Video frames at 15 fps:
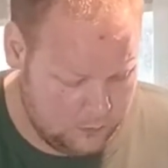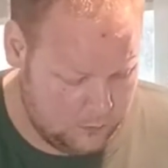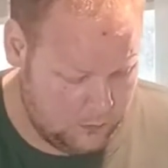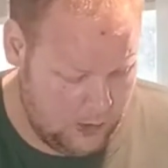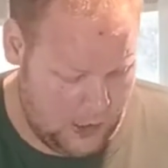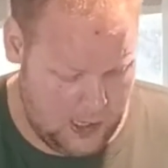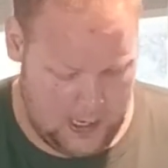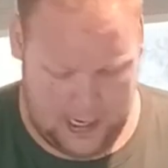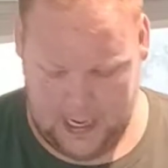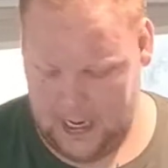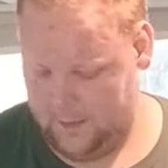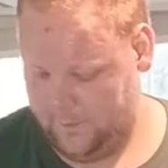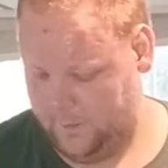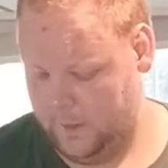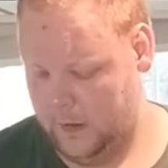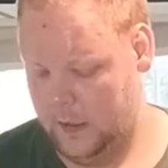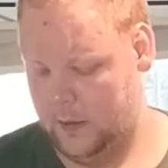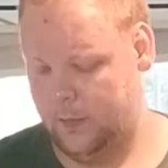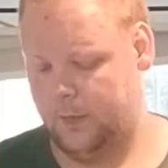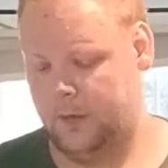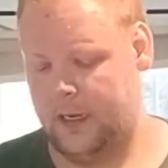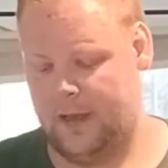Have
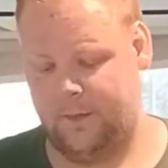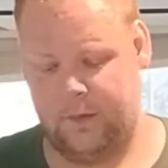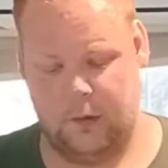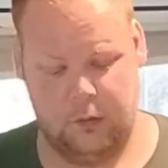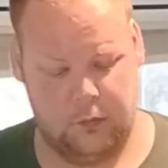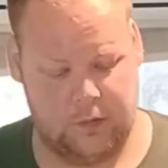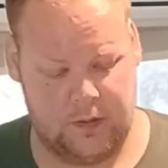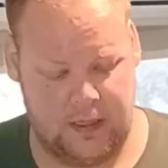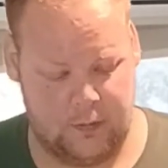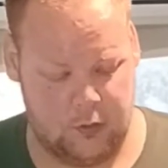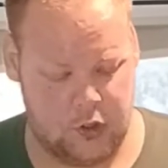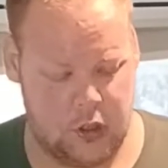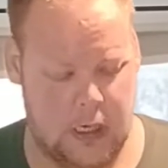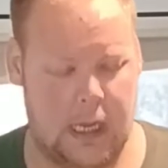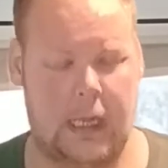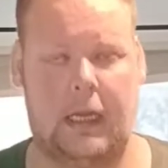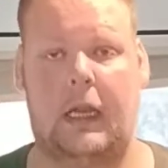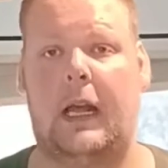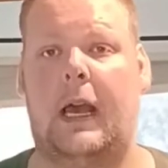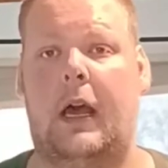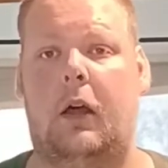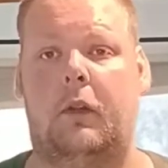nephews, they were trying it
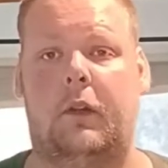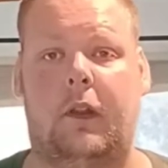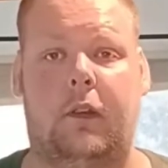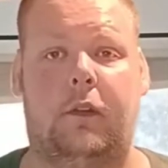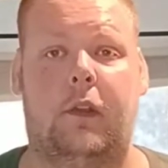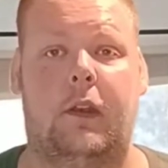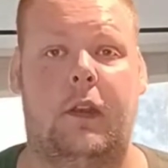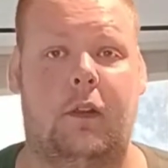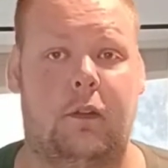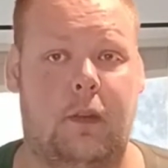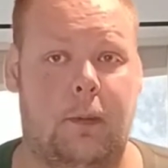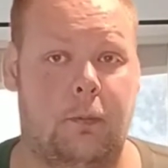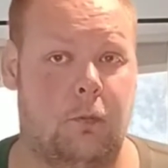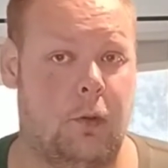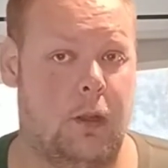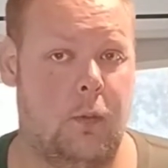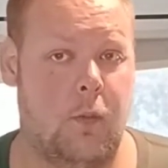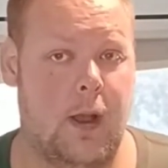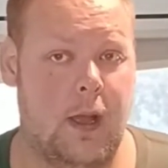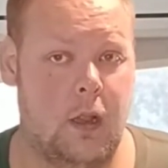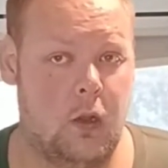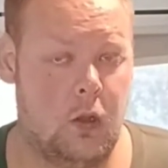out. They said they slept really
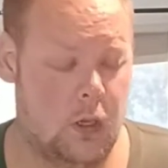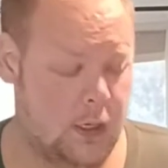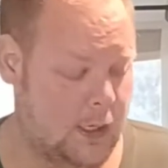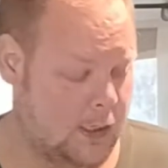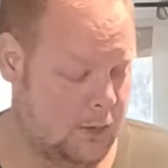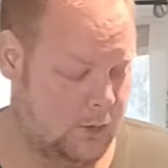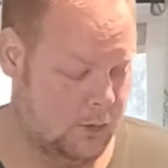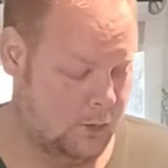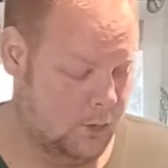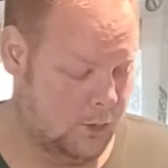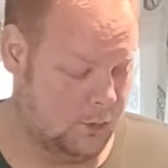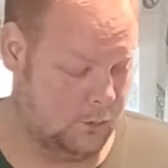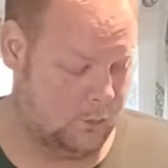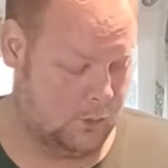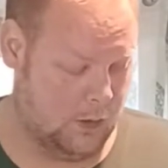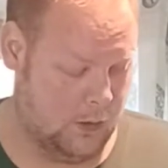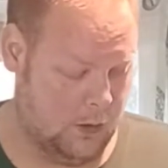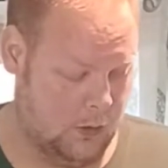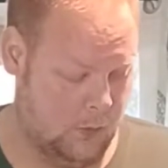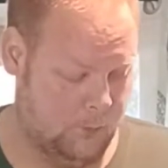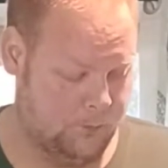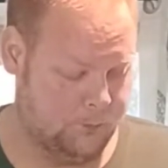well on it.
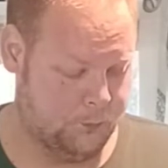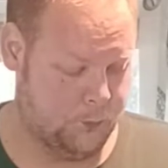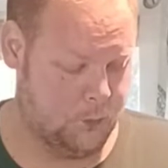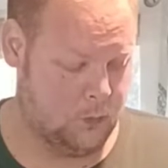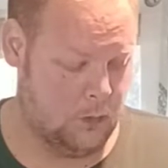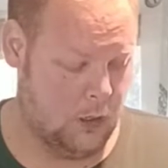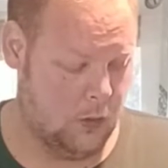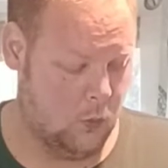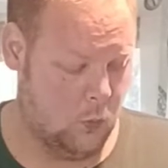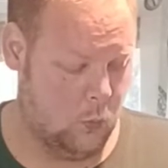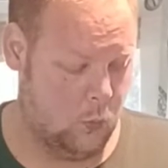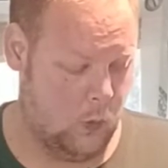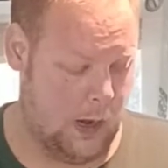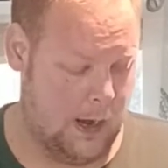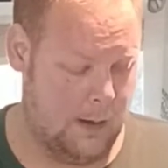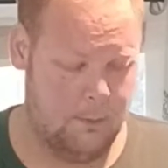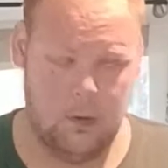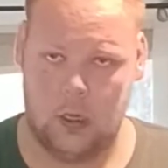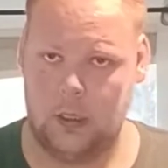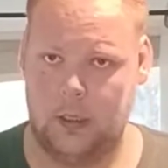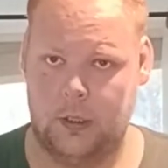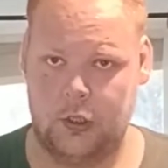So I'm not
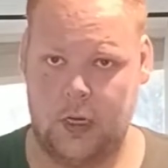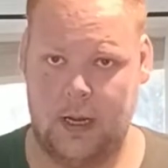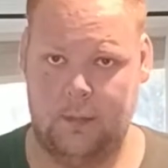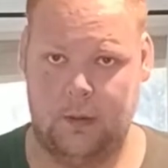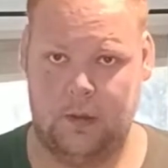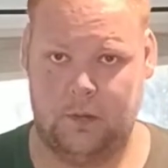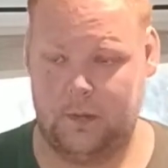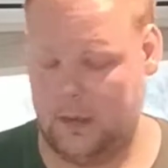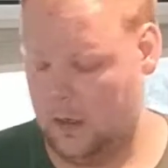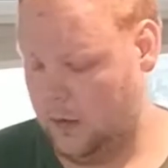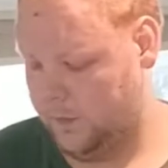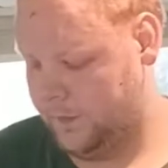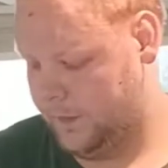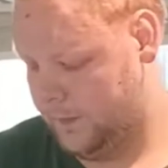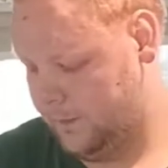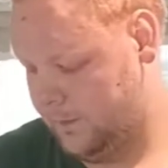going to try it myself.